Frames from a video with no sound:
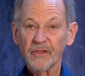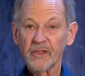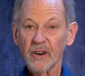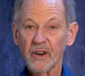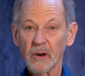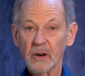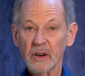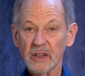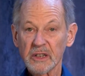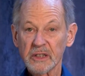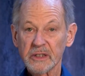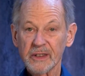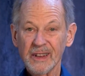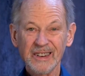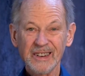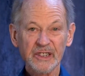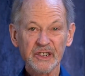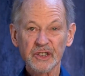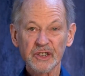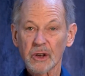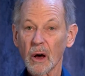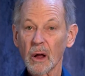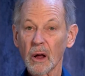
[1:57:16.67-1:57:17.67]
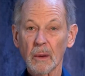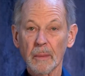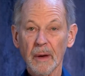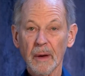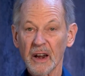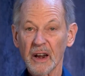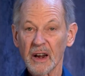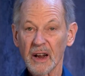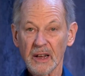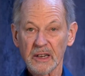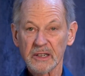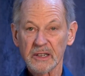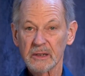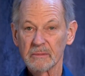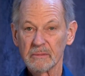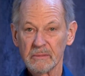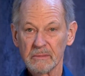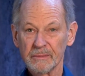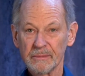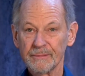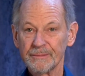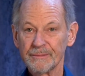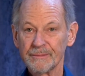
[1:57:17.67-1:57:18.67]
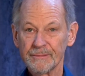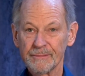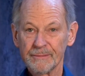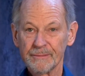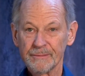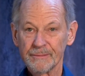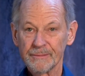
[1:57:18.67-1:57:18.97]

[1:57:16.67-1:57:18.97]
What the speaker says: is not the focus, then it's just all about us.